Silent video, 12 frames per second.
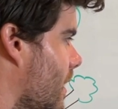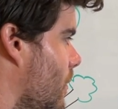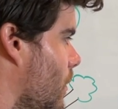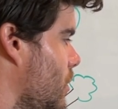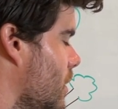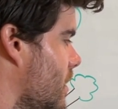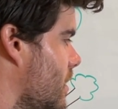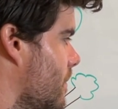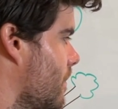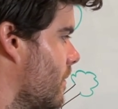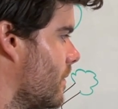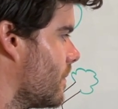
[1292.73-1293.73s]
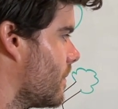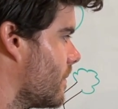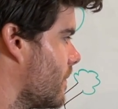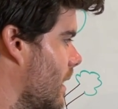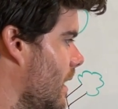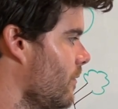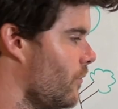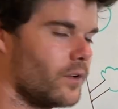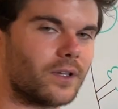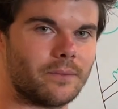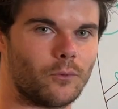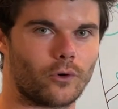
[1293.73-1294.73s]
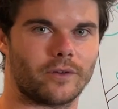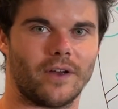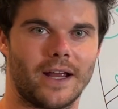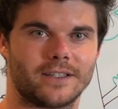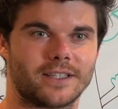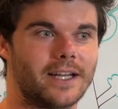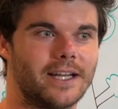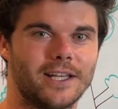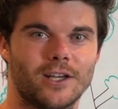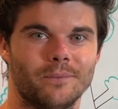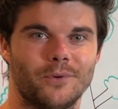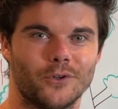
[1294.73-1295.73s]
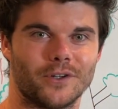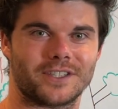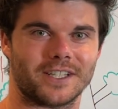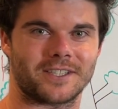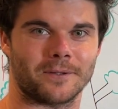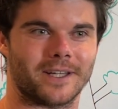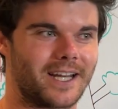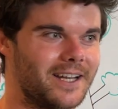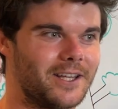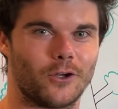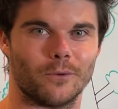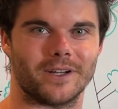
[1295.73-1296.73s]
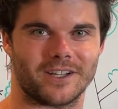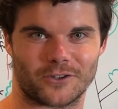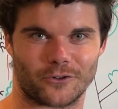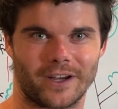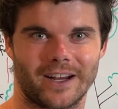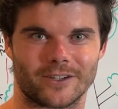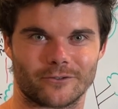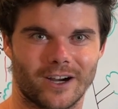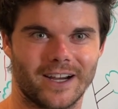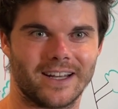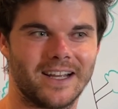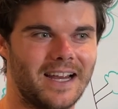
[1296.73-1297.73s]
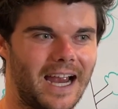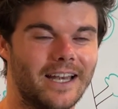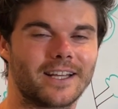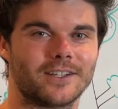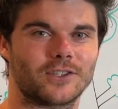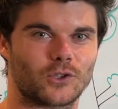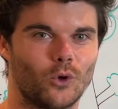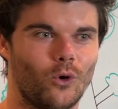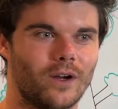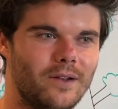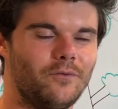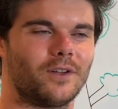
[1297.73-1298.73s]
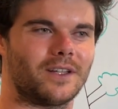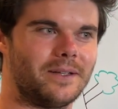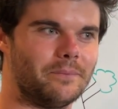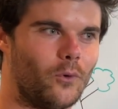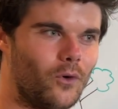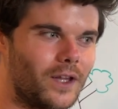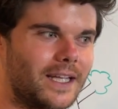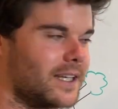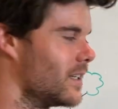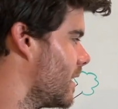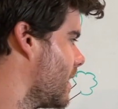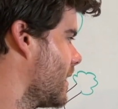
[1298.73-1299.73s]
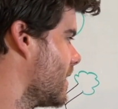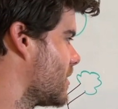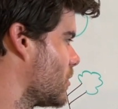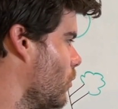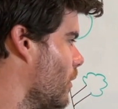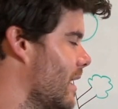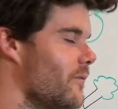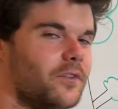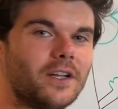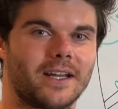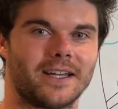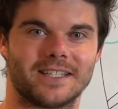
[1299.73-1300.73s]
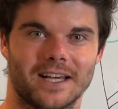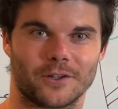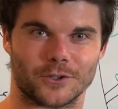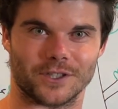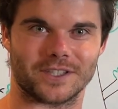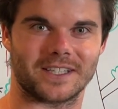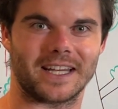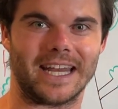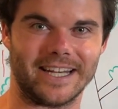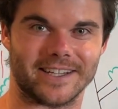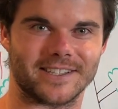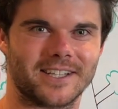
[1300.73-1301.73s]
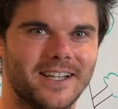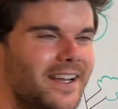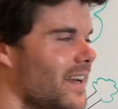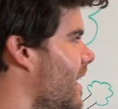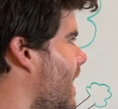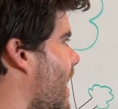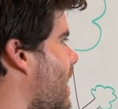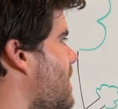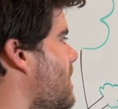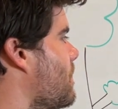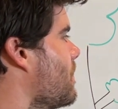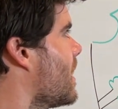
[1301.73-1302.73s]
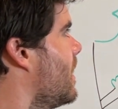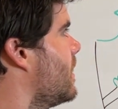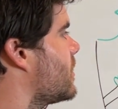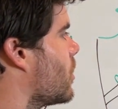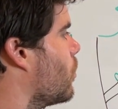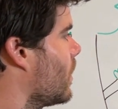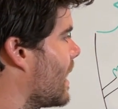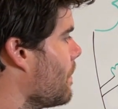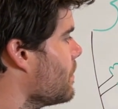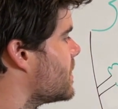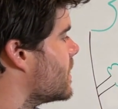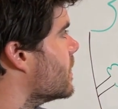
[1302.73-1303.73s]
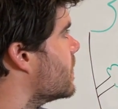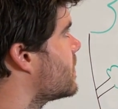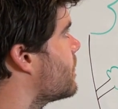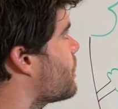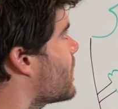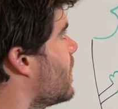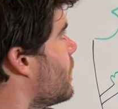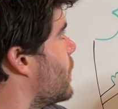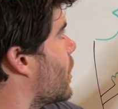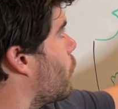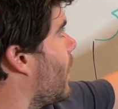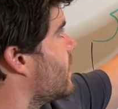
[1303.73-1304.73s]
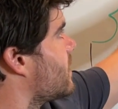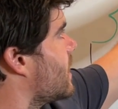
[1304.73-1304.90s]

which is infinitely more advanced than any computer system that any human has created, right? And it can store infinitely more, it can store infinite intelligence in it. So what happens is the great